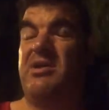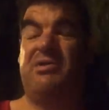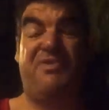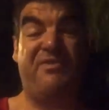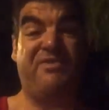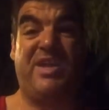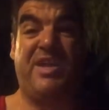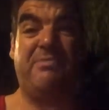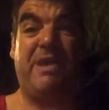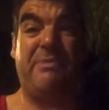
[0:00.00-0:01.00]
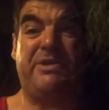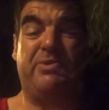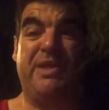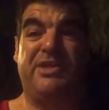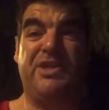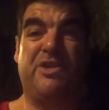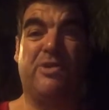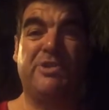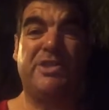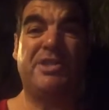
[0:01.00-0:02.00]
15, maybe 20
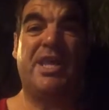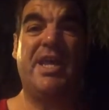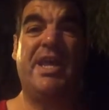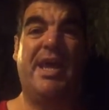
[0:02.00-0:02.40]
kilometers,